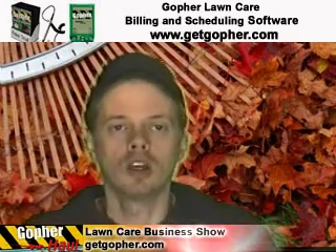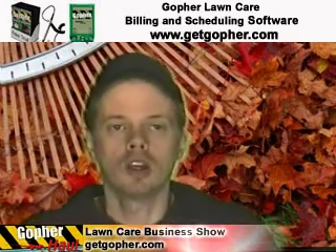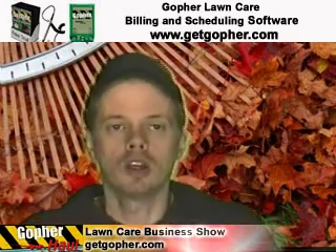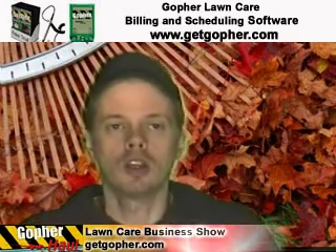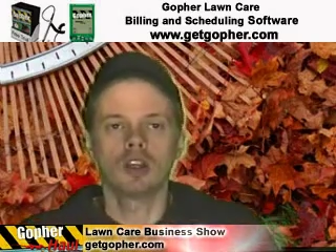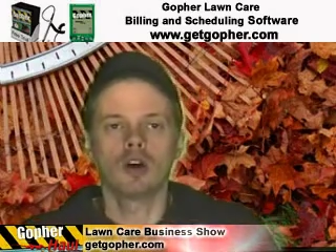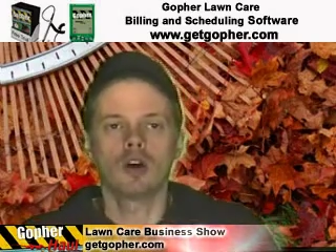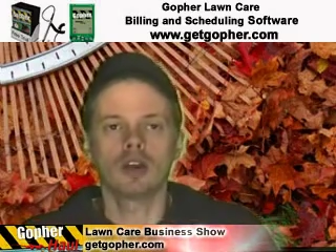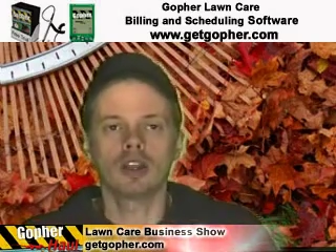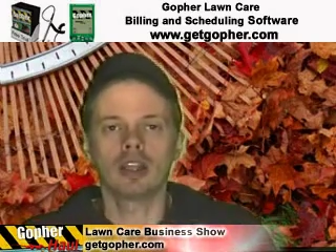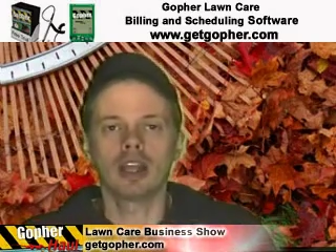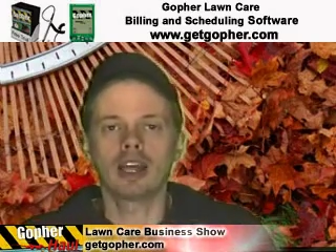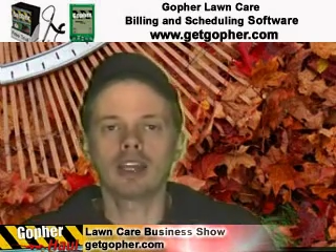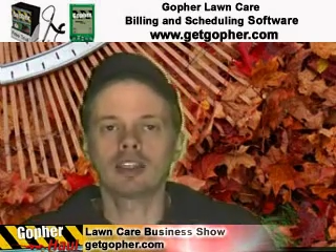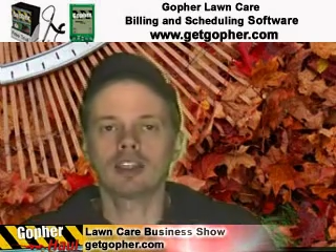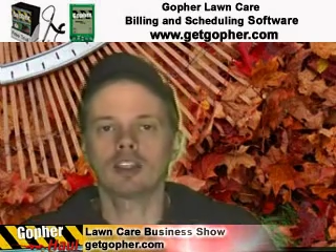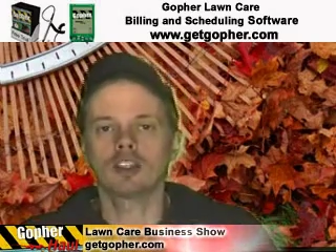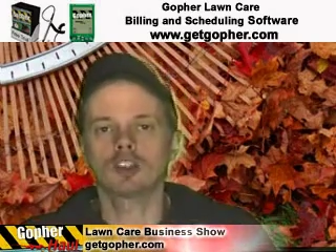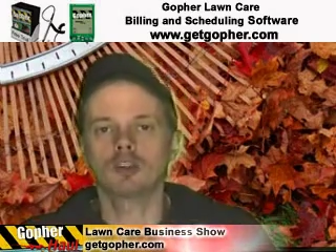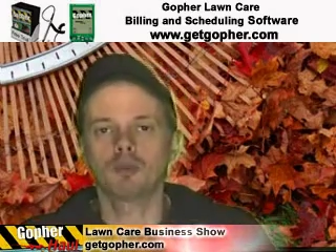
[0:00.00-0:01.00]
you know, he'd like
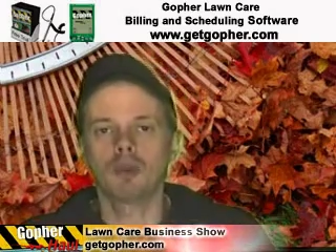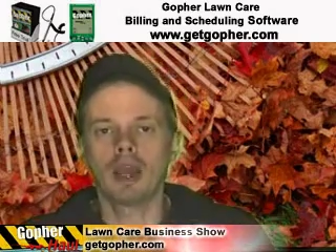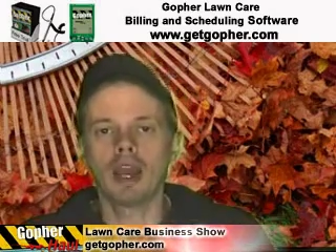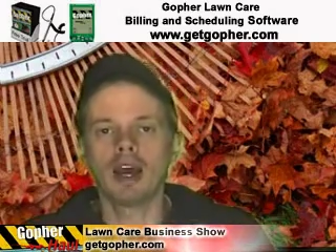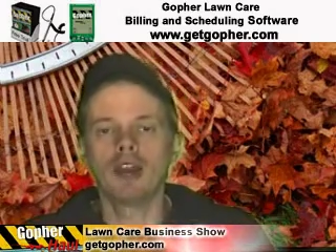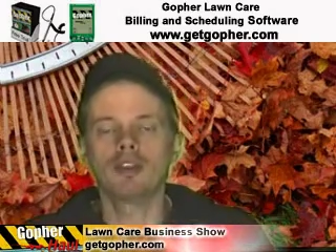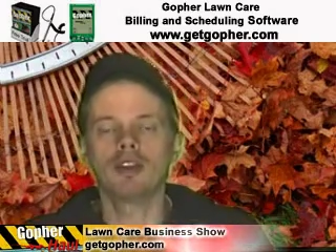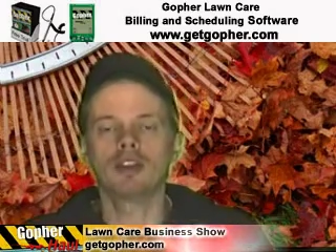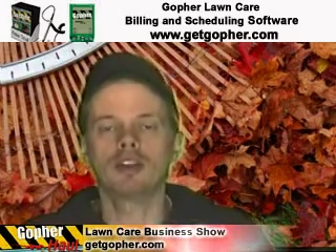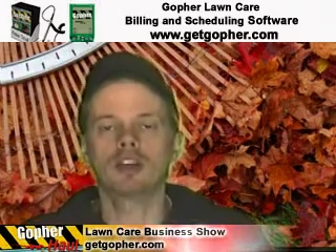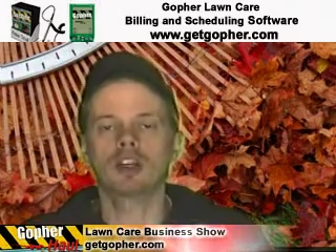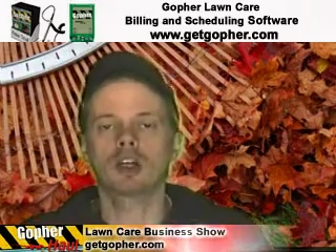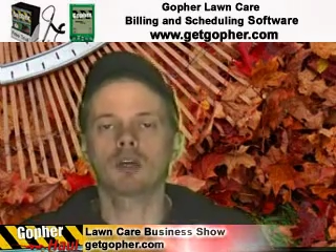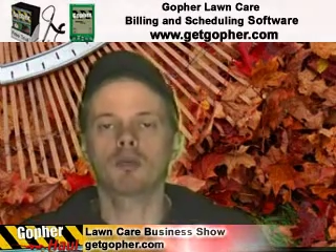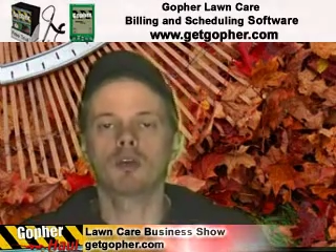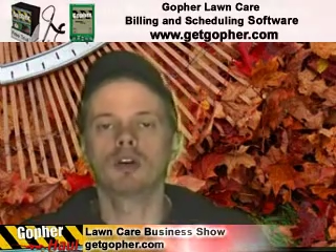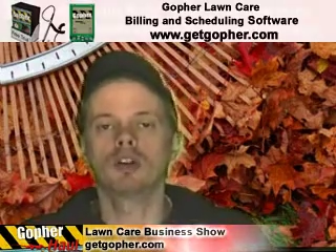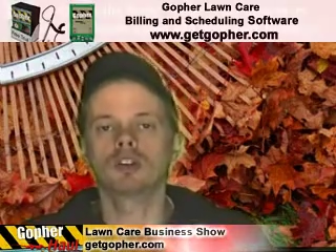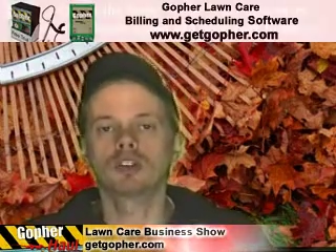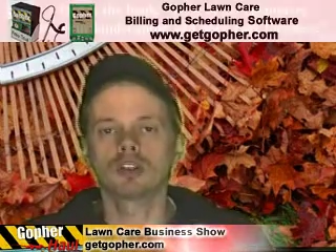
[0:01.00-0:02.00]
to expand into
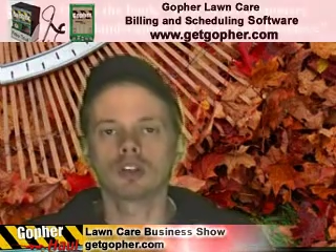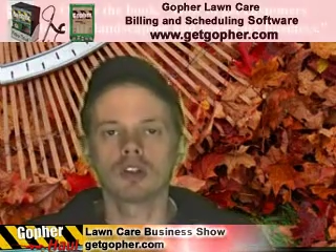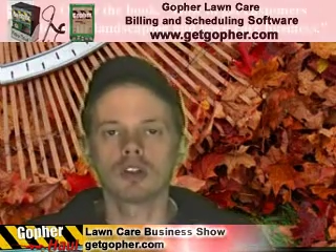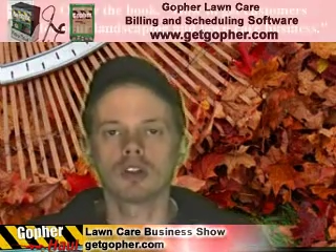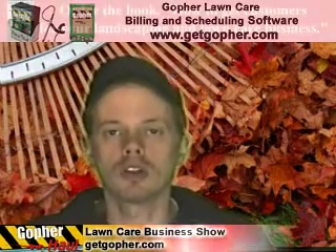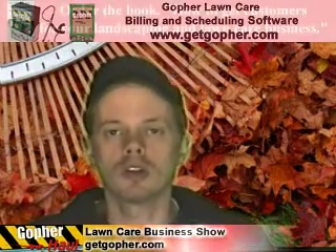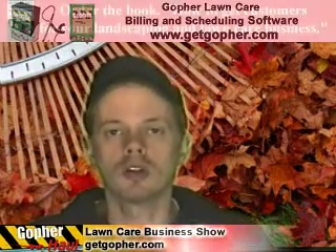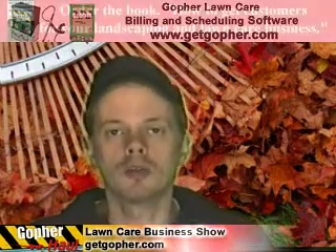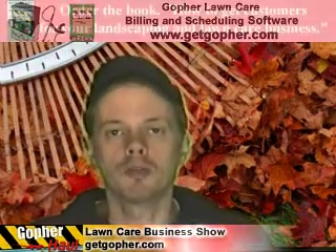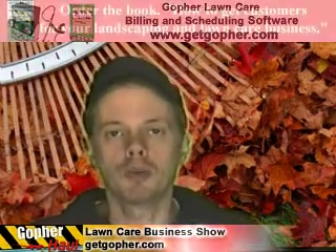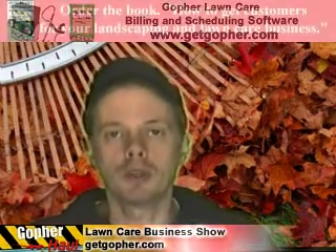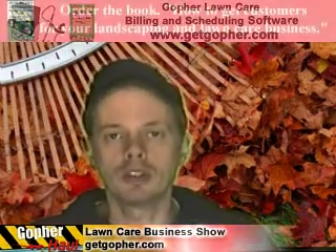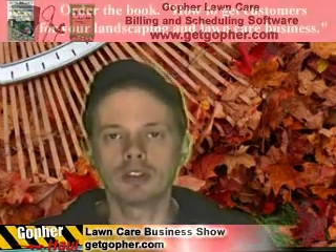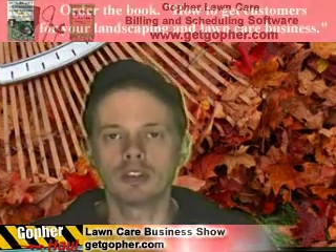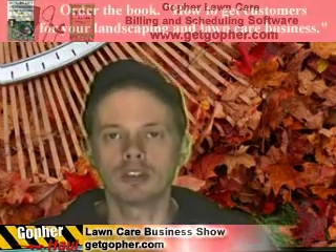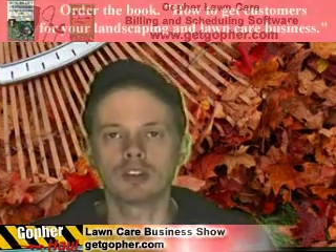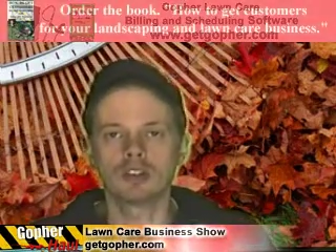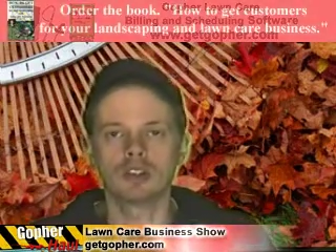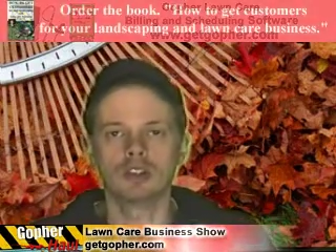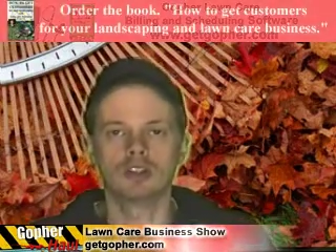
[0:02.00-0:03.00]
commercial uh,
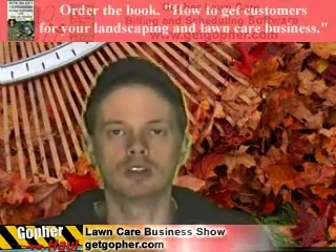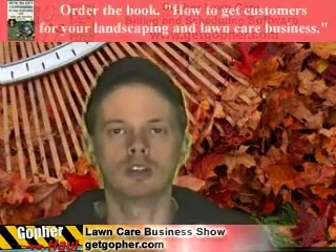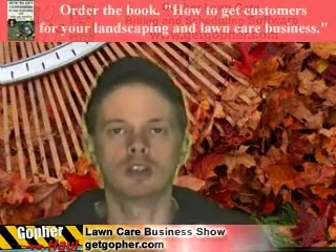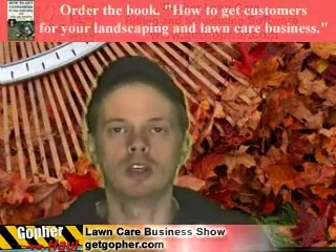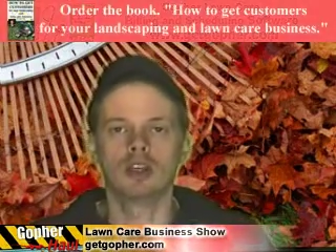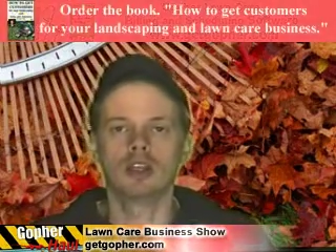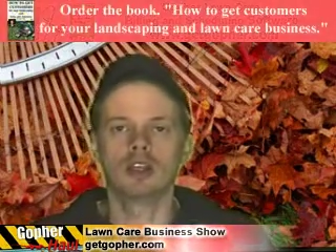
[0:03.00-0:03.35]
businesses, uh,